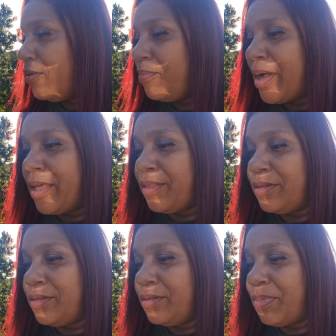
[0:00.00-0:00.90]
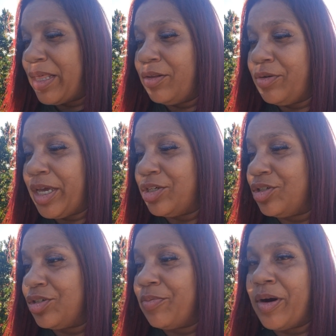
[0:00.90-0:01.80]
by the
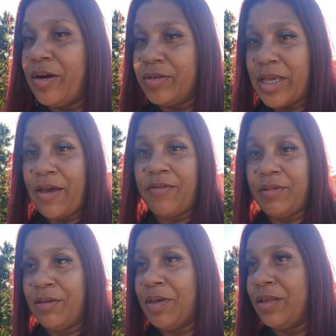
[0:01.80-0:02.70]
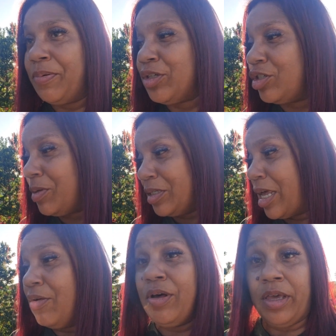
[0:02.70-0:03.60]
location tomorrow to have them give me the pictures because
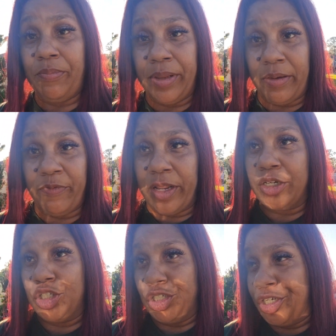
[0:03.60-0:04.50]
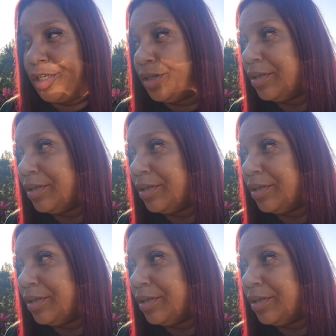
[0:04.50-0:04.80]
I don't want to get blamed for that shit.